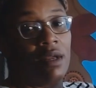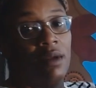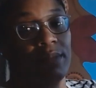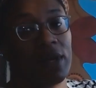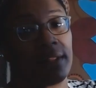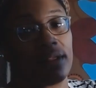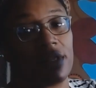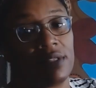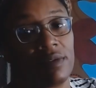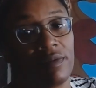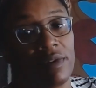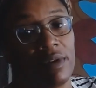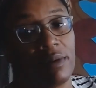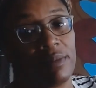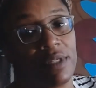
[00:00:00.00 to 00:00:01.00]
Bought this
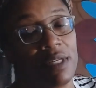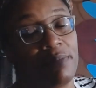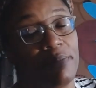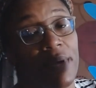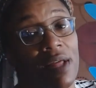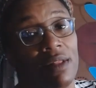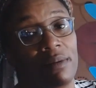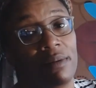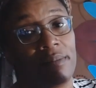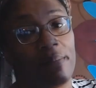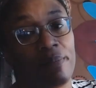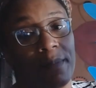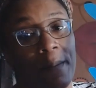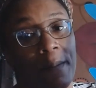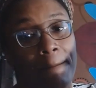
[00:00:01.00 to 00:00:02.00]
from D Bellum,
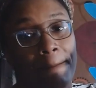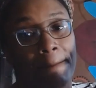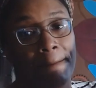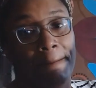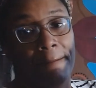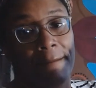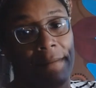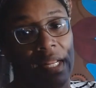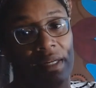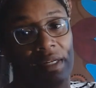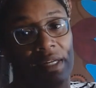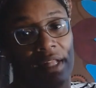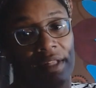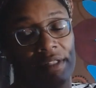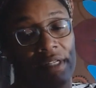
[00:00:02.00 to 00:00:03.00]

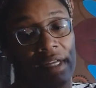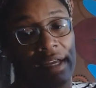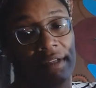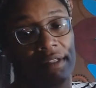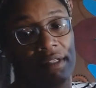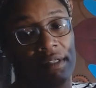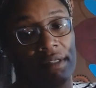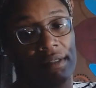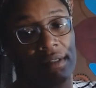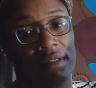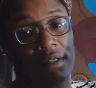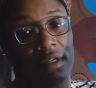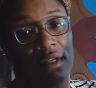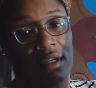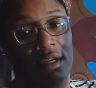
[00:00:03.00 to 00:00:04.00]
Dallas, Texas.
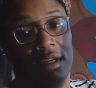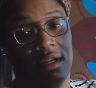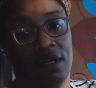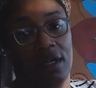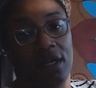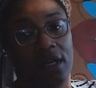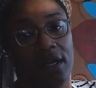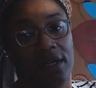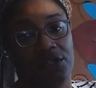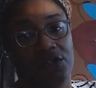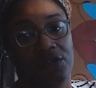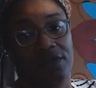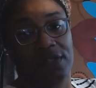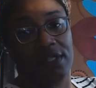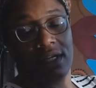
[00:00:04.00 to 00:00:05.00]
As
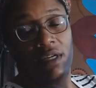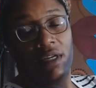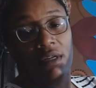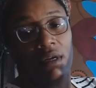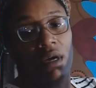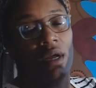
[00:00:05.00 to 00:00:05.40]
you've seen,